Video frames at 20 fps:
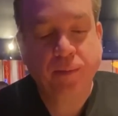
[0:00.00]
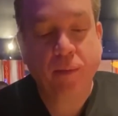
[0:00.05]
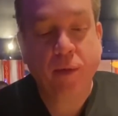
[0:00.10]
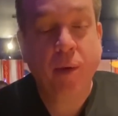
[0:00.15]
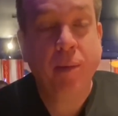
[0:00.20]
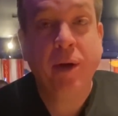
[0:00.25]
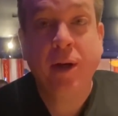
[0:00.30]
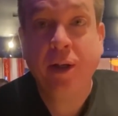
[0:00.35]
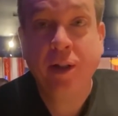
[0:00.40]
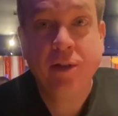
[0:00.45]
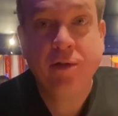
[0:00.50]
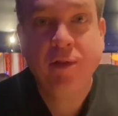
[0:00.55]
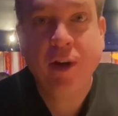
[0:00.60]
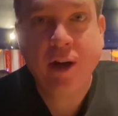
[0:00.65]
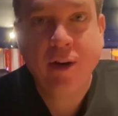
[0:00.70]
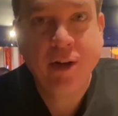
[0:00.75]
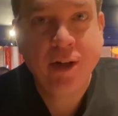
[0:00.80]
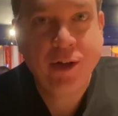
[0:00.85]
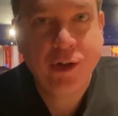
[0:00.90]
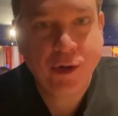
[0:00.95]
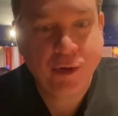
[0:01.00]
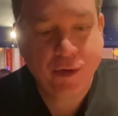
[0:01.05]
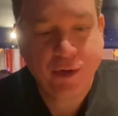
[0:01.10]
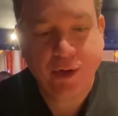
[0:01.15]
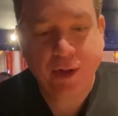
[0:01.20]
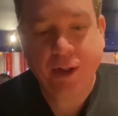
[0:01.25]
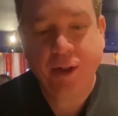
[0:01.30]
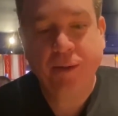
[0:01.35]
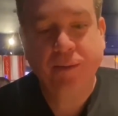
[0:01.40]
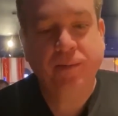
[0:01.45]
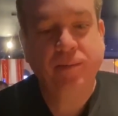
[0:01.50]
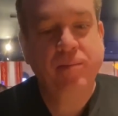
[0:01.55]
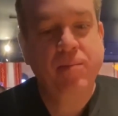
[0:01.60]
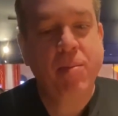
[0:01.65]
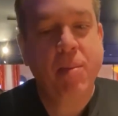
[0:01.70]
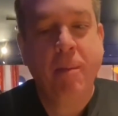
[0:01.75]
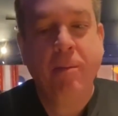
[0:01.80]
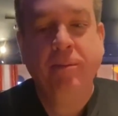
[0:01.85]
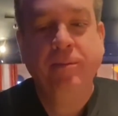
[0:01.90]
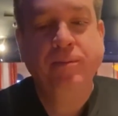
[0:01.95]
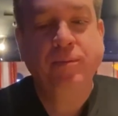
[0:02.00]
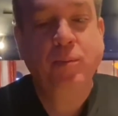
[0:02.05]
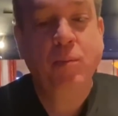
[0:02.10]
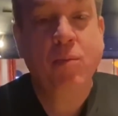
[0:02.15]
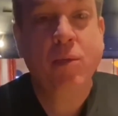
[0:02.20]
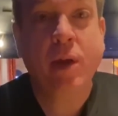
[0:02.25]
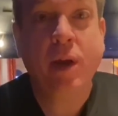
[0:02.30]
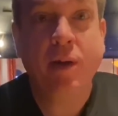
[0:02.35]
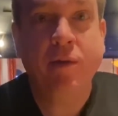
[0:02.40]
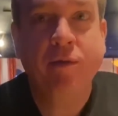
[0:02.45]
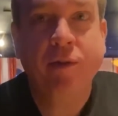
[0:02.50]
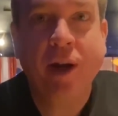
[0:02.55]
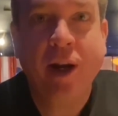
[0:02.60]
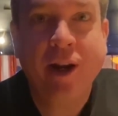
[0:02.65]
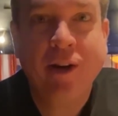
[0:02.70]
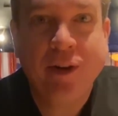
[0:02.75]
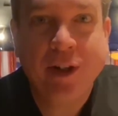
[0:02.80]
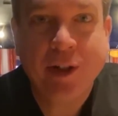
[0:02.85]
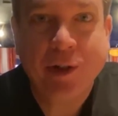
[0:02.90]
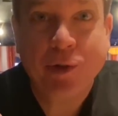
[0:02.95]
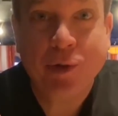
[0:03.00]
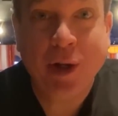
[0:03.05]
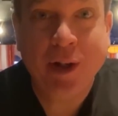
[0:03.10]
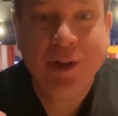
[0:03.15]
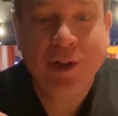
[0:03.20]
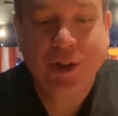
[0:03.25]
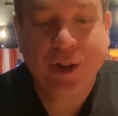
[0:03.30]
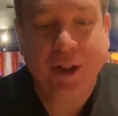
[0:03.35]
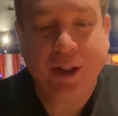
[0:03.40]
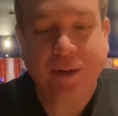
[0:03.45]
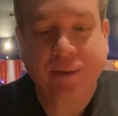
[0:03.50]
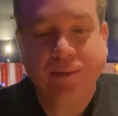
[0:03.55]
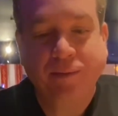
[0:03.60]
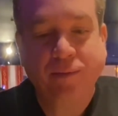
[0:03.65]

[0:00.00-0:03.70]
but it is very juicy and very crunchy.